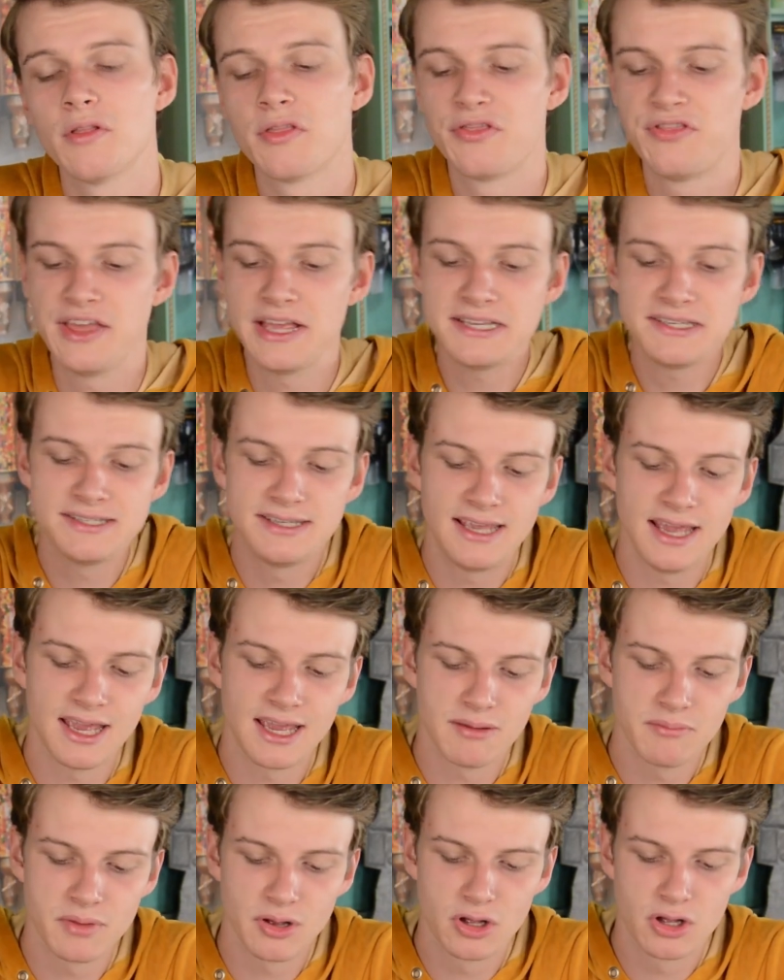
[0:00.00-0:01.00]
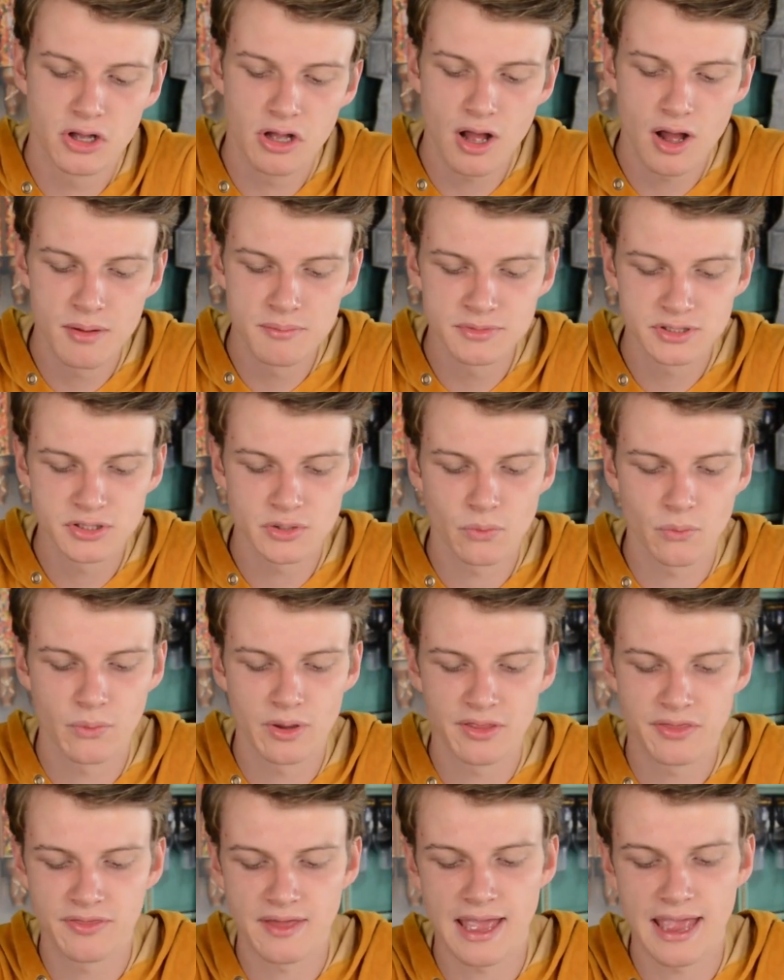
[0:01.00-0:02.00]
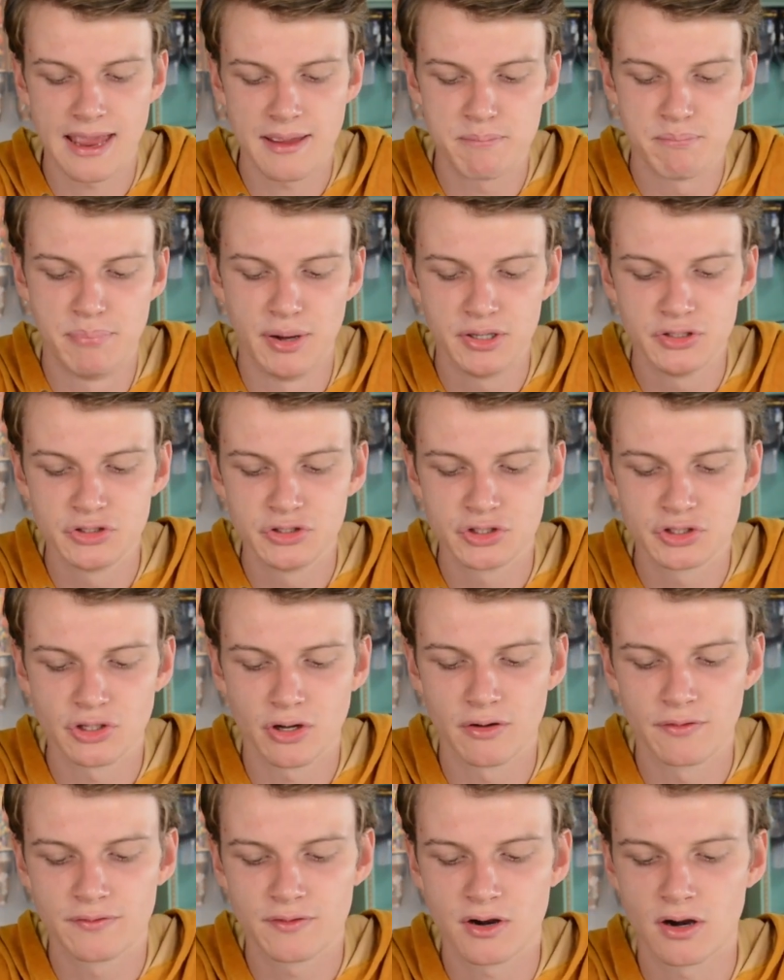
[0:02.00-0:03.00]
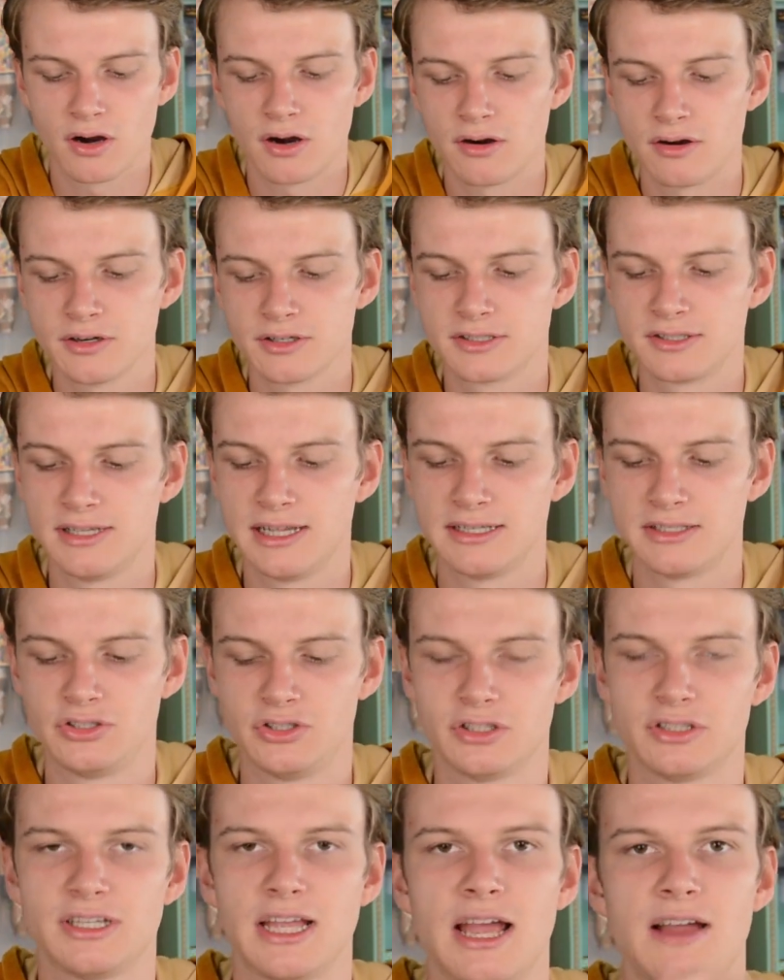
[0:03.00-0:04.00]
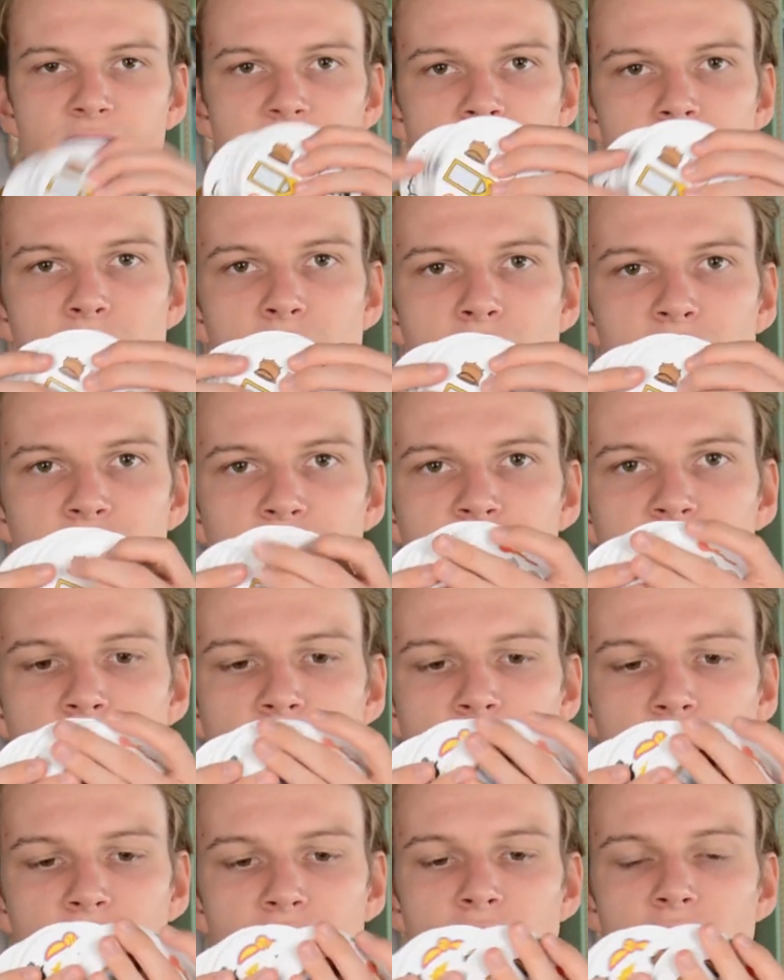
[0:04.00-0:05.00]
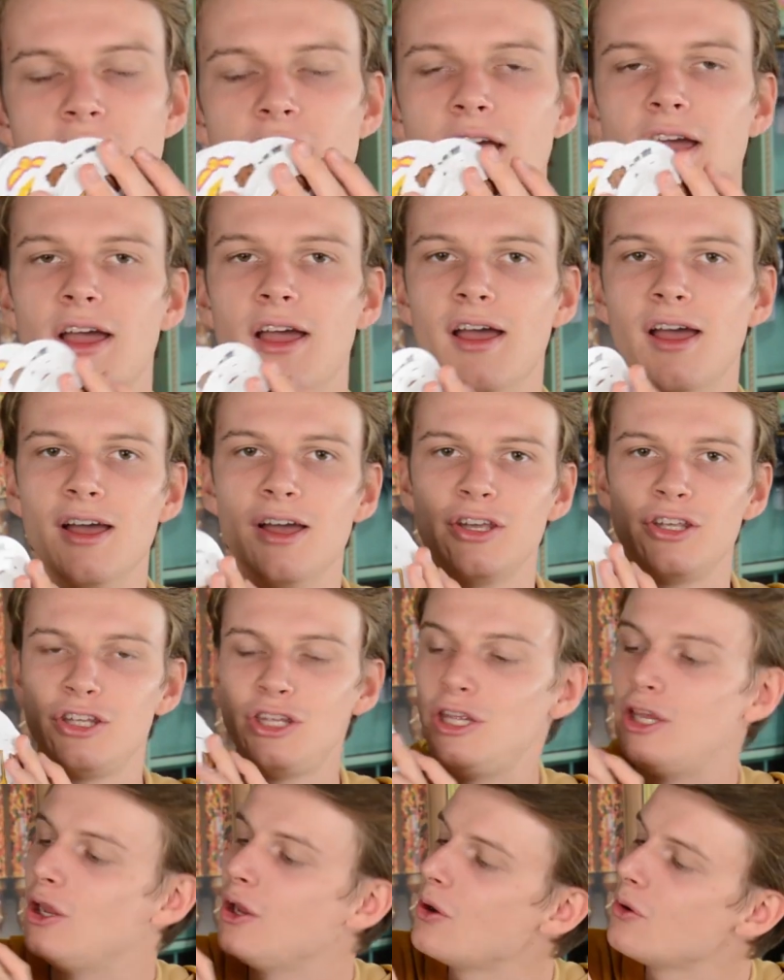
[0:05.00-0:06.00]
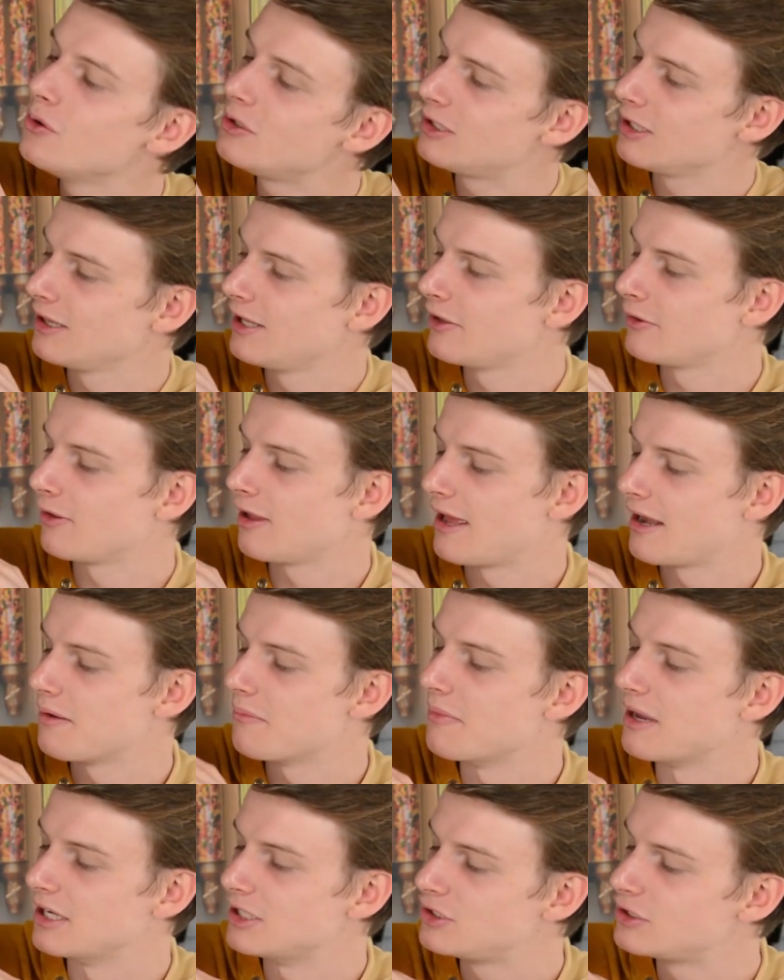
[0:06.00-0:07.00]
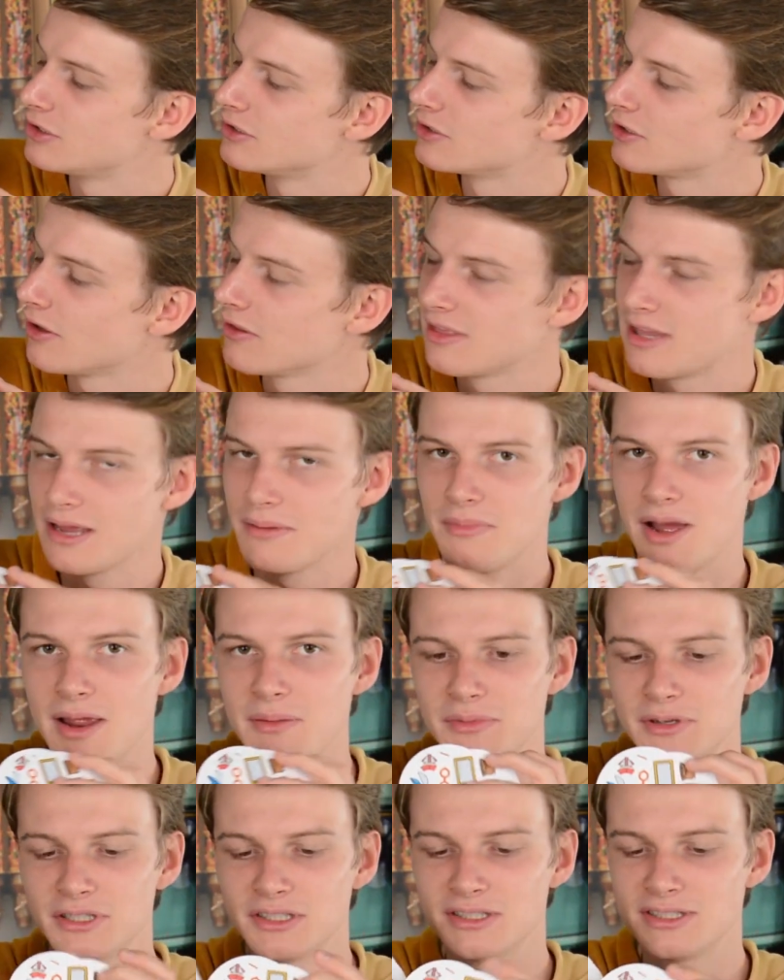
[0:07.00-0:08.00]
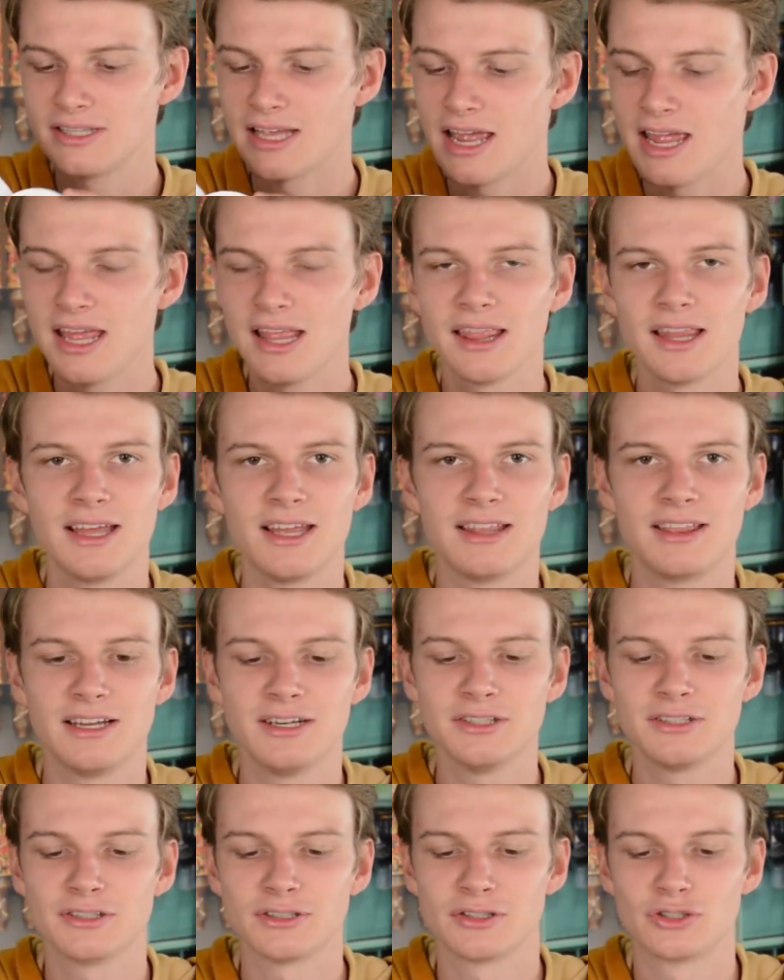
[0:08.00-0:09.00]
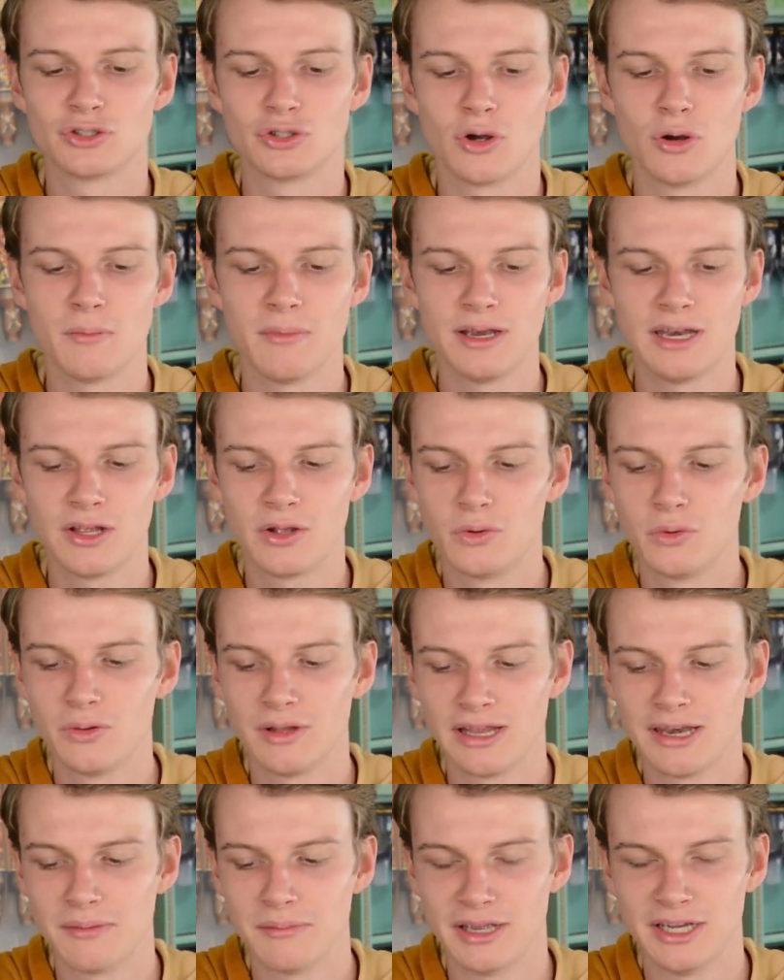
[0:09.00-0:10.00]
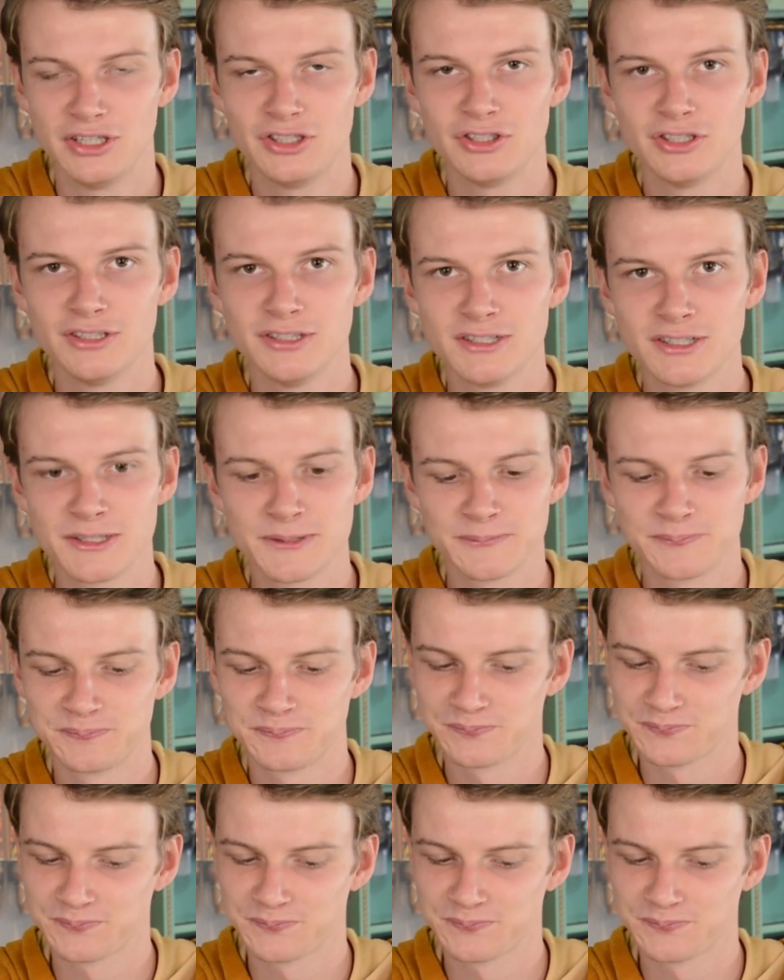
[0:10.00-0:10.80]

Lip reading: this game comes with a bunch of cards that just have a bunch of cute little animations on them, I must say. Like, there's so many cool animations,